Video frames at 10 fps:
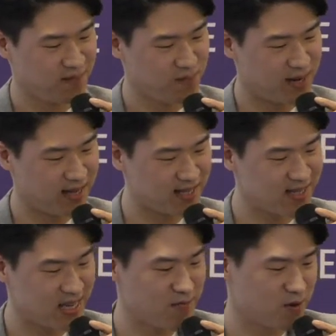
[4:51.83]
But as the
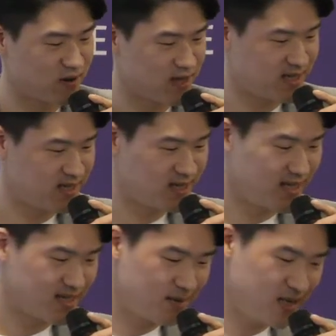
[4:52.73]
day progresses,
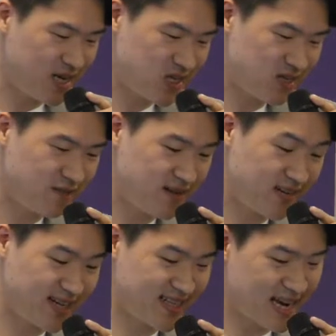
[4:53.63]
the temptation of
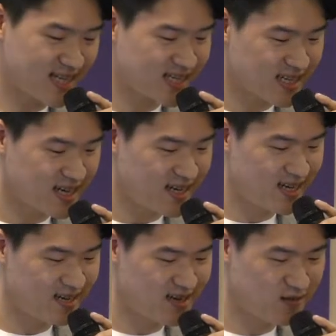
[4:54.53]
feeling
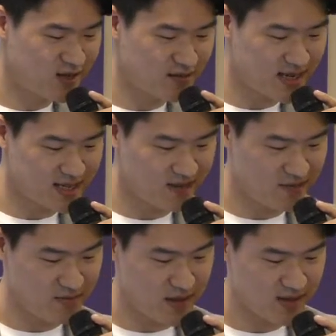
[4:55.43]
intoxicated, losing myself
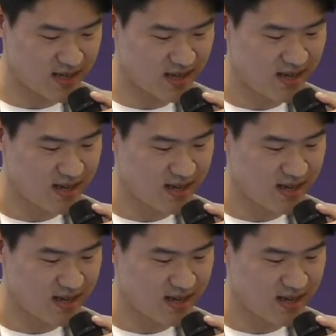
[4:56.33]
in music,